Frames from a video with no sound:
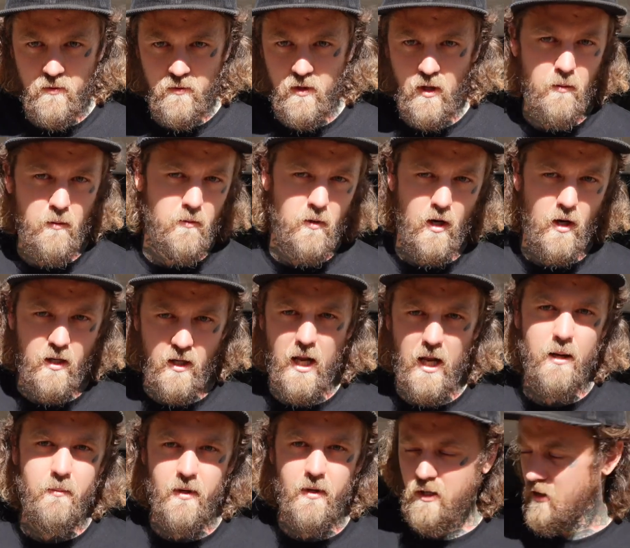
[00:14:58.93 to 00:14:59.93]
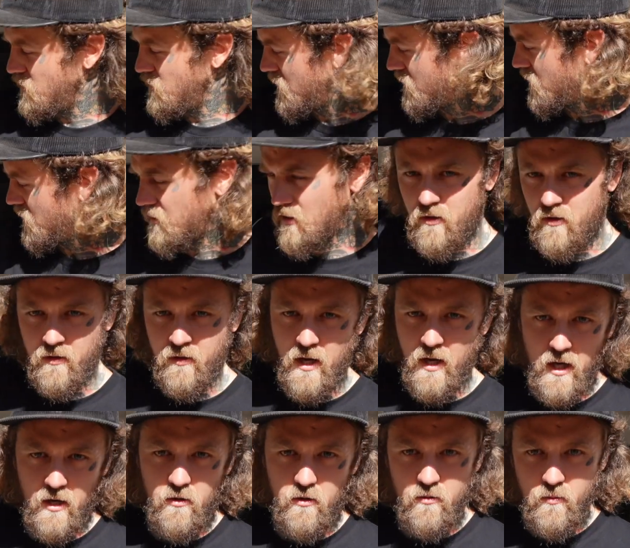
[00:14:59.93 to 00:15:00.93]
I glamp it a little. I got an
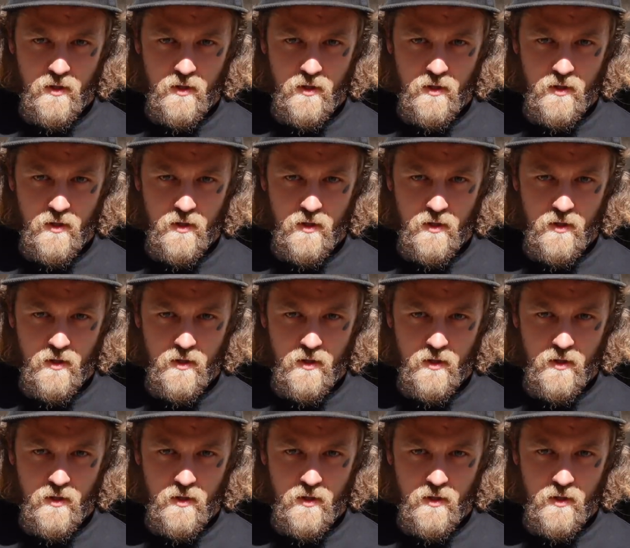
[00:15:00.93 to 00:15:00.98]
angle.